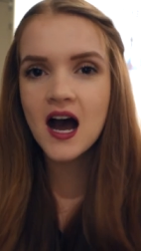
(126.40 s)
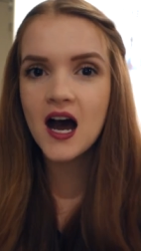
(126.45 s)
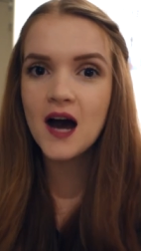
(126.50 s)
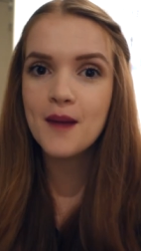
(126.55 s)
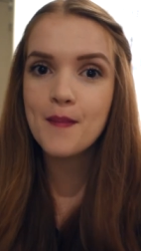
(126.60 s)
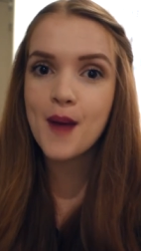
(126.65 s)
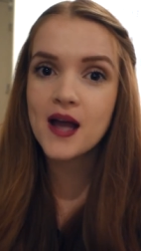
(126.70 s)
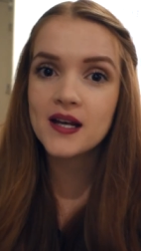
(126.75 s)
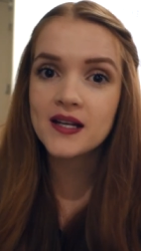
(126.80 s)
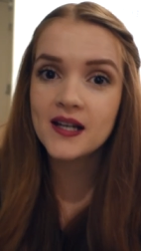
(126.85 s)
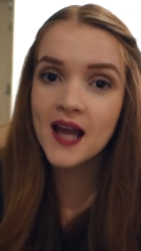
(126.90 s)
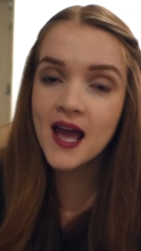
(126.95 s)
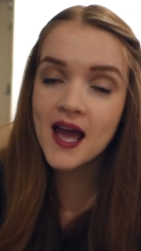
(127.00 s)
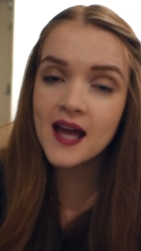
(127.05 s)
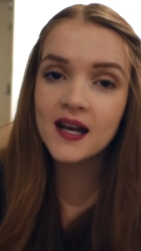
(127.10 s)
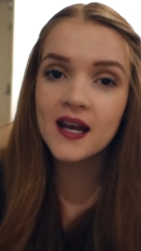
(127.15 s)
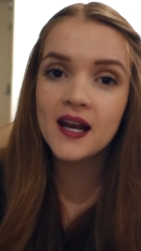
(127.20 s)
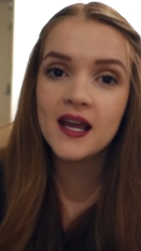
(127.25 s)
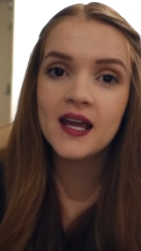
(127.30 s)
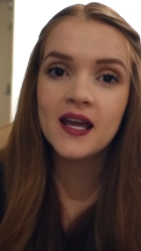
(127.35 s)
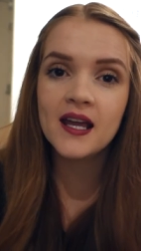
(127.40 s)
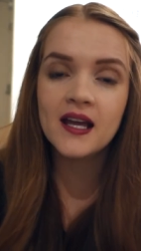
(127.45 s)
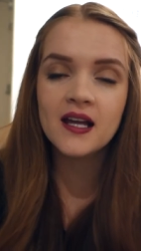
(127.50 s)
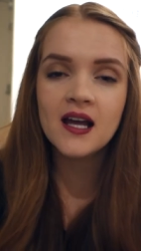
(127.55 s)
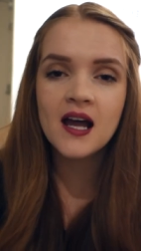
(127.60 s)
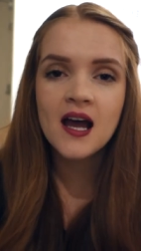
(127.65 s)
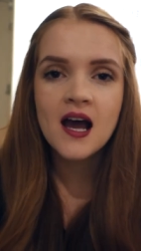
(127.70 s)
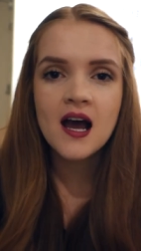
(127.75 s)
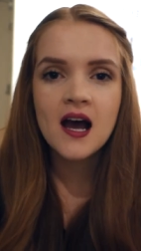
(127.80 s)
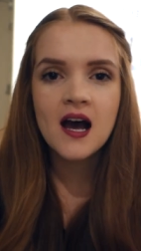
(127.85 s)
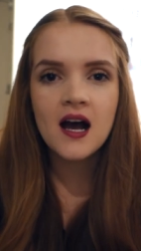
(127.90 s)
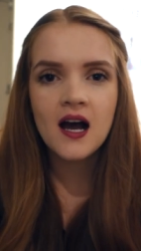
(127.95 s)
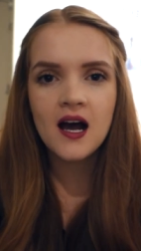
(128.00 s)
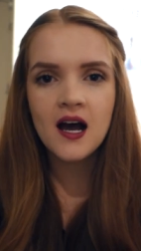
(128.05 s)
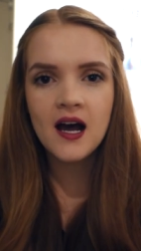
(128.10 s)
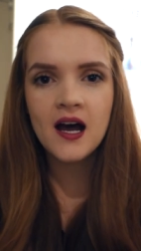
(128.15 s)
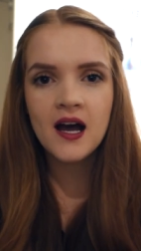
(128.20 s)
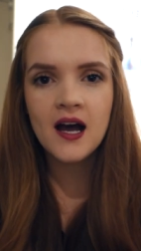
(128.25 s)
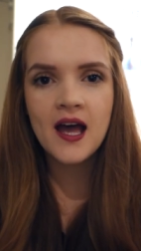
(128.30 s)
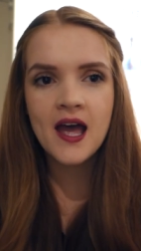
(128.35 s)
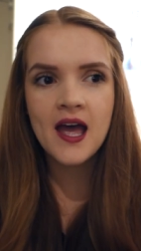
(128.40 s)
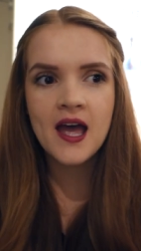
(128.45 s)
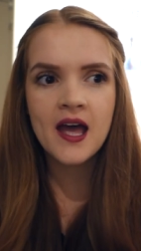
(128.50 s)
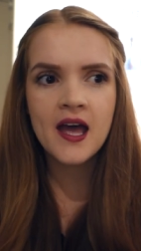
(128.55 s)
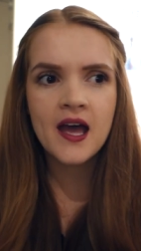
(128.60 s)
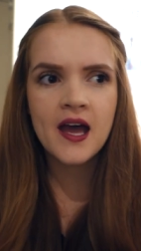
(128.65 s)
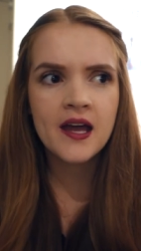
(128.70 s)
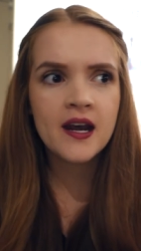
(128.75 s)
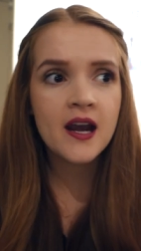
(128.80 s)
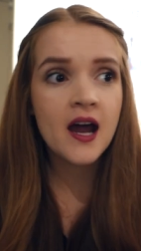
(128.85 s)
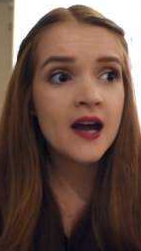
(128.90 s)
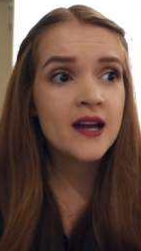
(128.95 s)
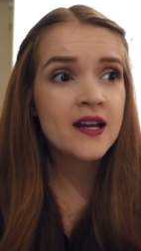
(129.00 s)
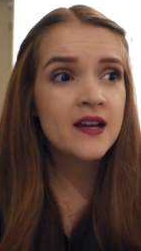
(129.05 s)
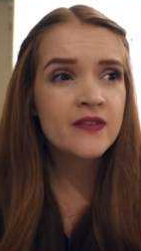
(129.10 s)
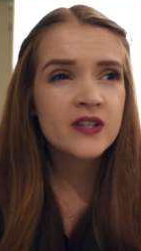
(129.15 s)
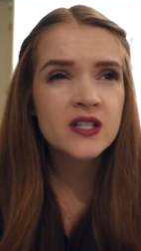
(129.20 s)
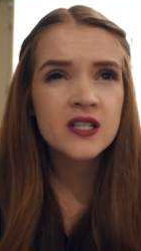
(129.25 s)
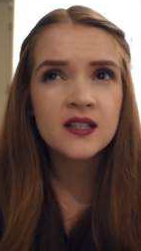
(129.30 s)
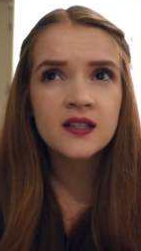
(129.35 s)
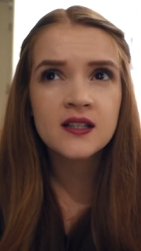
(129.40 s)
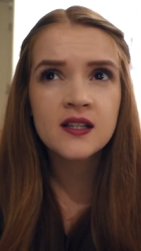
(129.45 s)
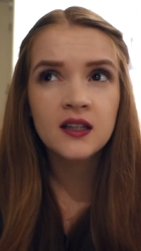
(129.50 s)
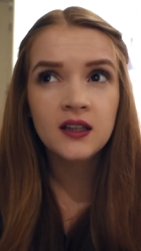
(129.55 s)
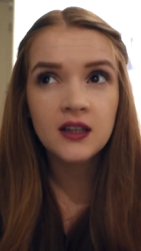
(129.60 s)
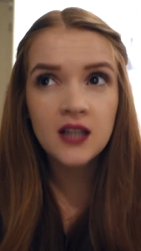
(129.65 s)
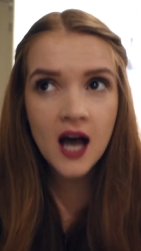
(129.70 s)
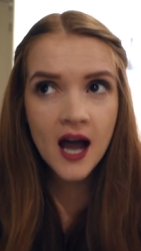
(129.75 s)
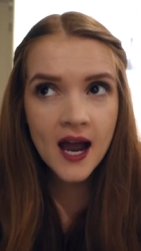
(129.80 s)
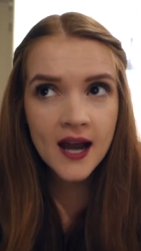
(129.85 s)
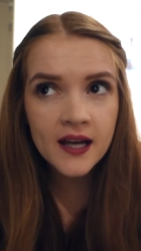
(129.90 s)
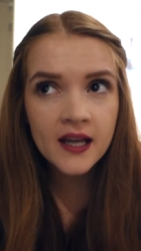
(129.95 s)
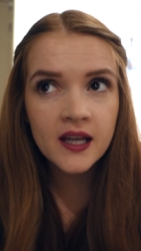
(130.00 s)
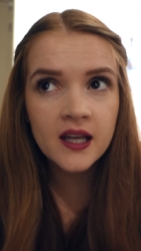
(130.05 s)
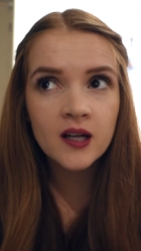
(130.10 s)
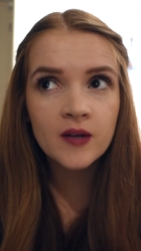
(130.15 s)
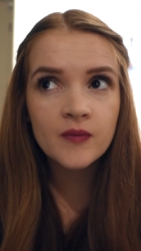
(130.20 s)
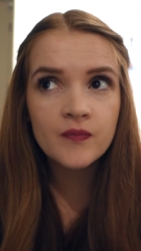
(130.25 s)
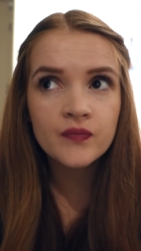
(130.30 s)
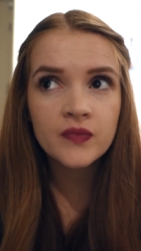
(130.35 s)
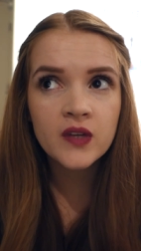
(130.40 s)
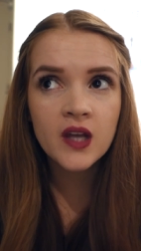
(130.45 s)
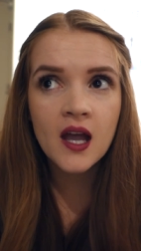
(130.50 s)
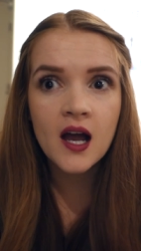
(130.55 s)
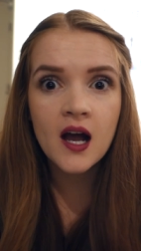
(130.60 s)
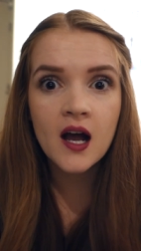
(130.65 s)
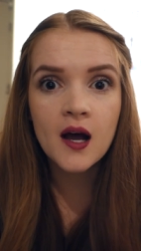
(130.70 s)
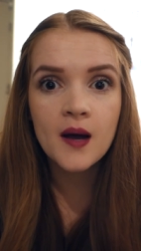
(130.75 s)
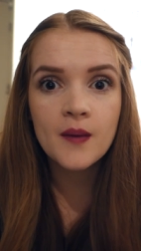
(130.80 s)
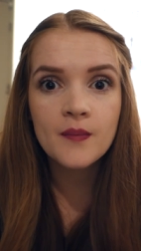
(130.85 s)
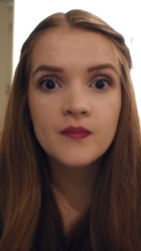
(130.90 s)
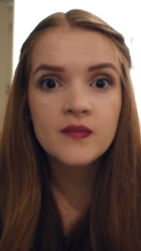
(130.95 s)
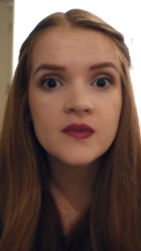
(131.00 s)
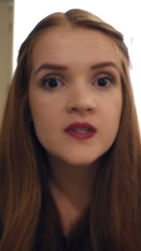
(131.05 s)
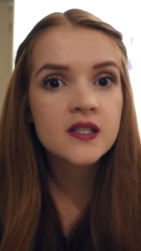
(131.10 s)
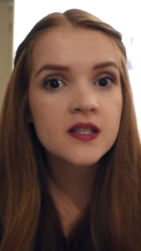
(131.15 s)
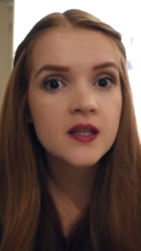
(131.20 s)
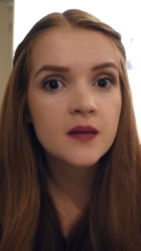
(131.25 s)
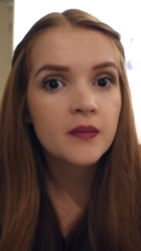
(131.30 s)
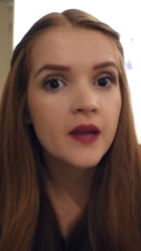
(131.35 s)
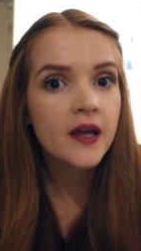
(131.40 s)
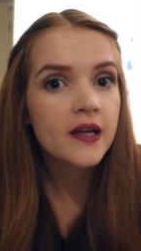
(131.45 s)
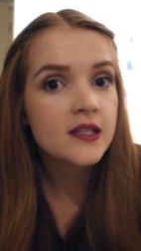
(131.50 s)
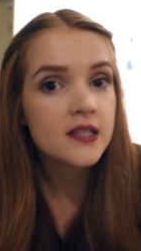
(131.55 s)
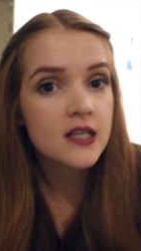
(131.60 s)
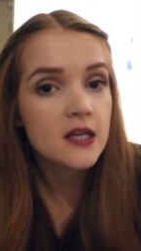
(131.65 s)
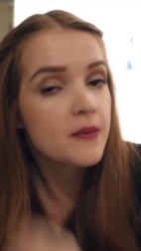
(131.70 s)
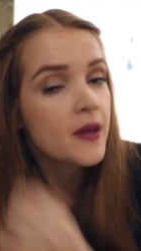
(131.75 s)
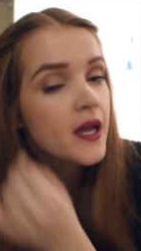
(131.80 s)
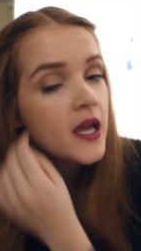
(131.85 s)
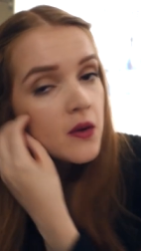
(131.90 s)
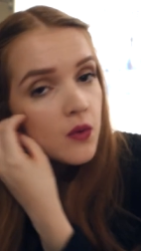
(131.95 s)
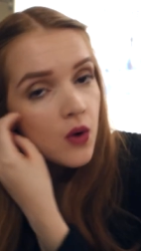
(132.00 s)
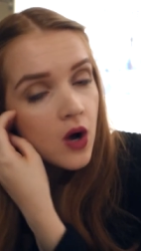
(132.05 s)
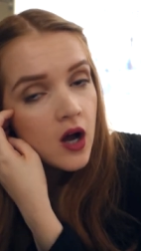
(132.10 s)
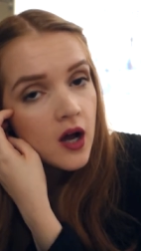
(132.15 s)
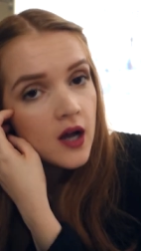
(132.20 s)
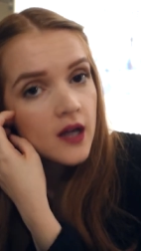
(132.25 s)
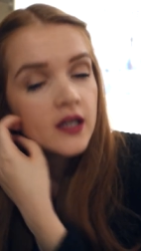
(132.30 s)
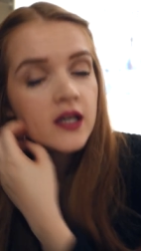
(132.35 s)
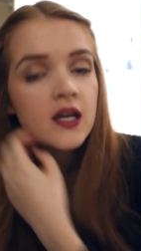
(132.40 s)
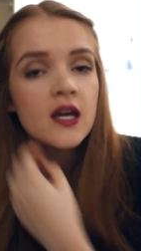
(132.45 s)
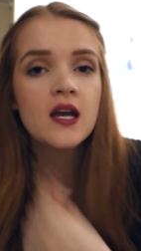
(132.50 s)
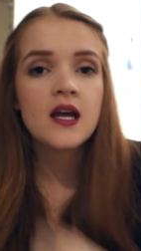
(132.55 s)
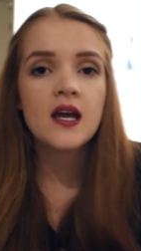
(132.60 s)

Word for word: Um, I did editing, uh, and I even did lighting, um, some like DP work,